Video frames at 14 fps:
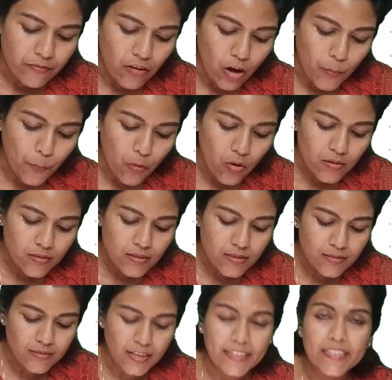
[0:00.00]
Upon this
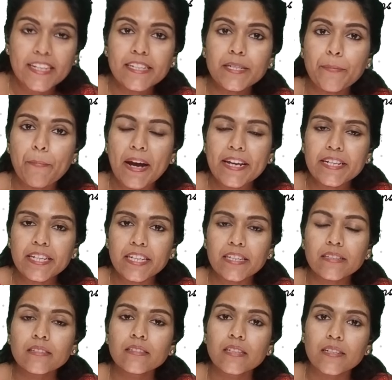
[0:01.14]
ligand
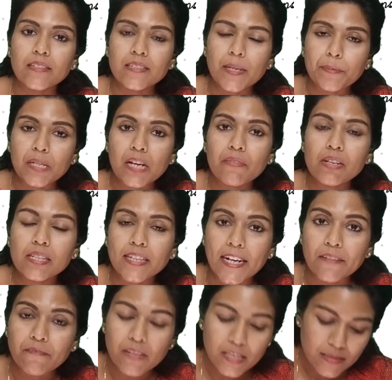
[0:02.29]
binding, the receptor will
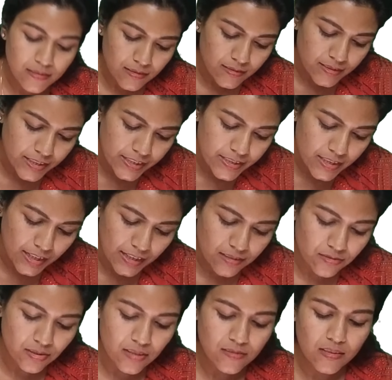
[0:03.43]
convey this signal,
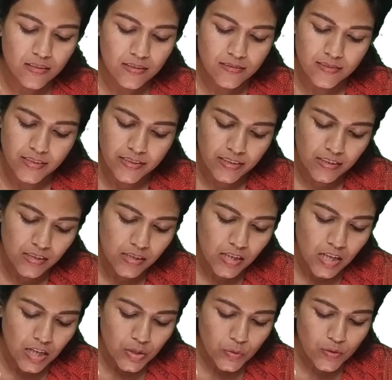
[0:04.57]
extracellular signal,
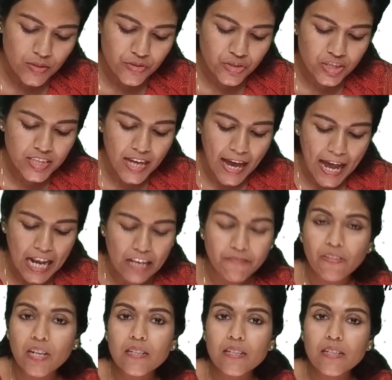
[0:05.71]
to the G-alpha